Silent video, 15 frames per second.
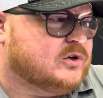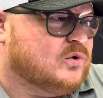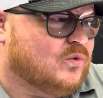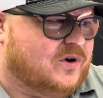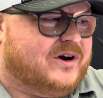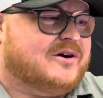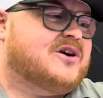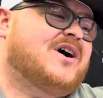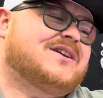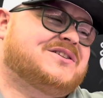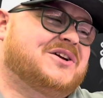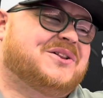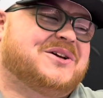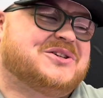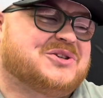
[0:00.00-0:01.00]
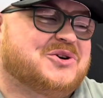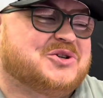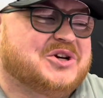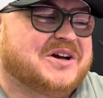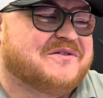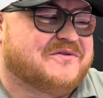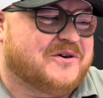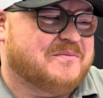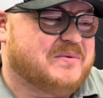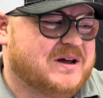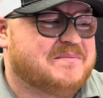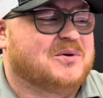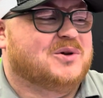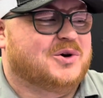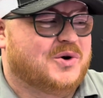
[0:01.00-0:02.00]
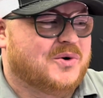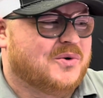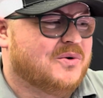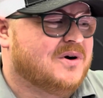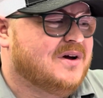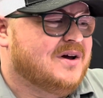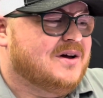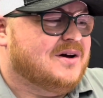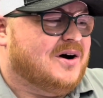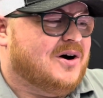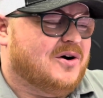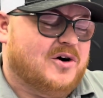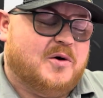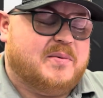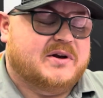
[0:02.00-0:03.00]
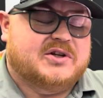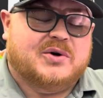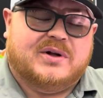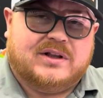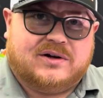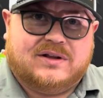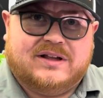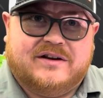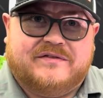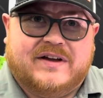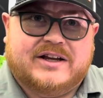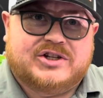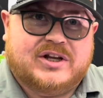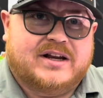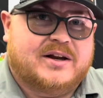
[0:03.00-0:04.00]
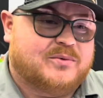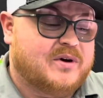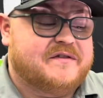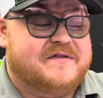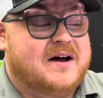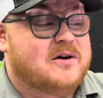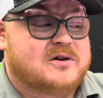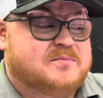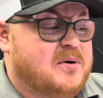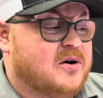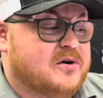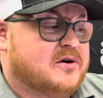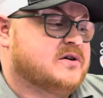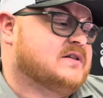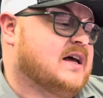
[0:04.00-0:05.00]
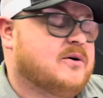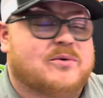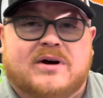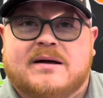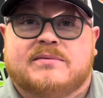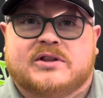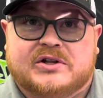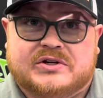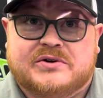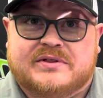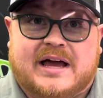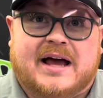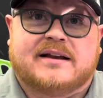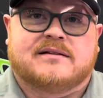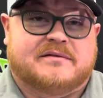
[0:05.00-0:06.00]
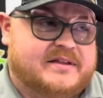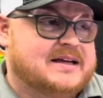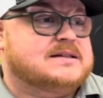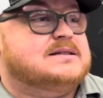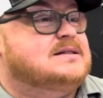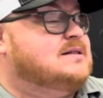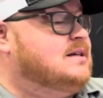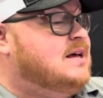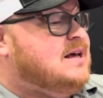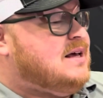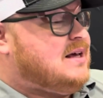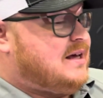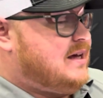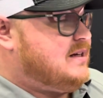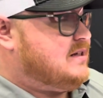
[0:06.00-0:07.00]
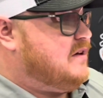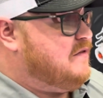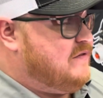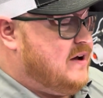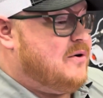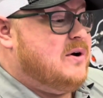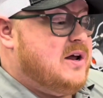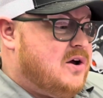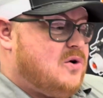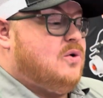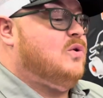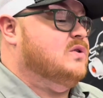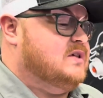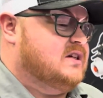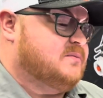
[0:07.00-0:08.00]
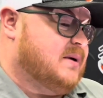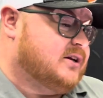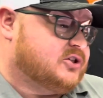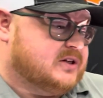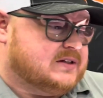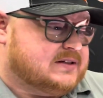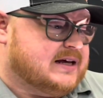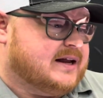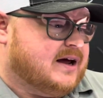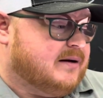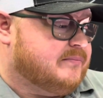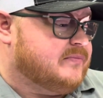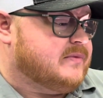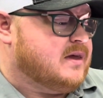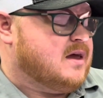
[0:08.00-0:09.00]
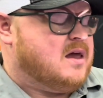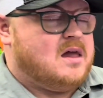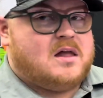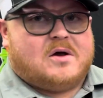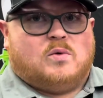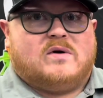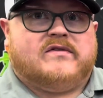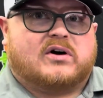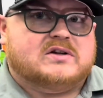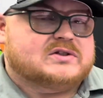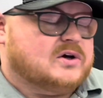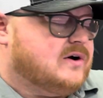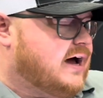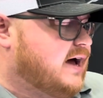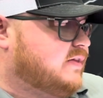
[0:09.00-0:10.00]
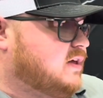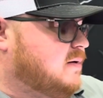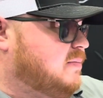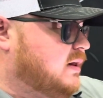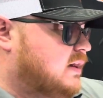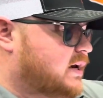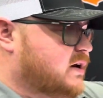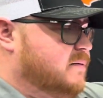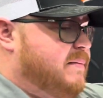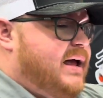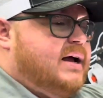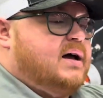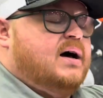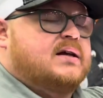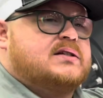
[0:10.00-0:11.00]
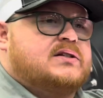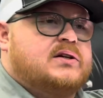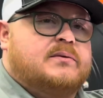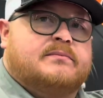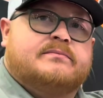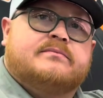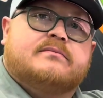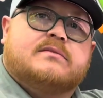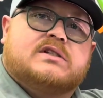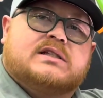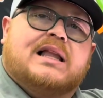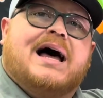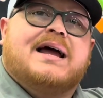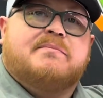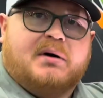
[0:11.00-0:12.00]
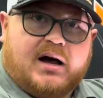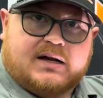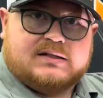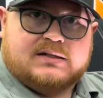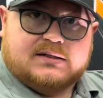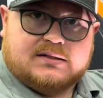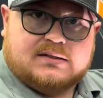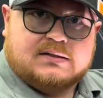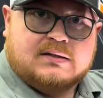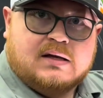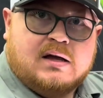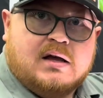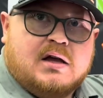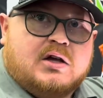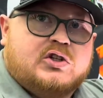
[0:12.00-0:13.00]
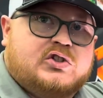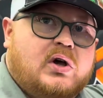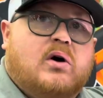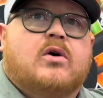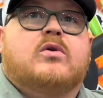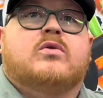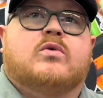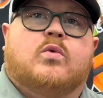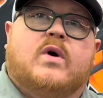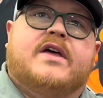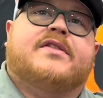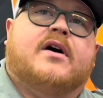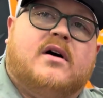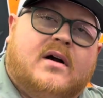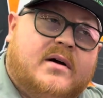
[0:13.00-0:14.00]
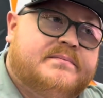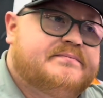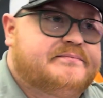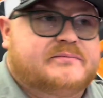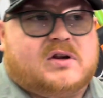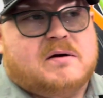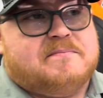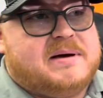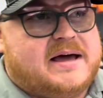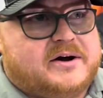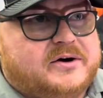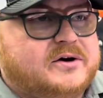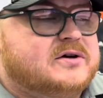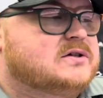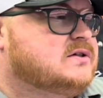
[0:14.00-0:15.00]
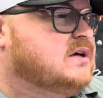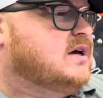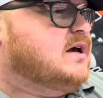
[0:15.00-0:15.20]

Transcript: we are constantly searching for people who are open to a little innovation, and we found partners that were able to do that. This is a very cool suspension setup. We've also had the ability to make custom slide boxes. So with our competitors,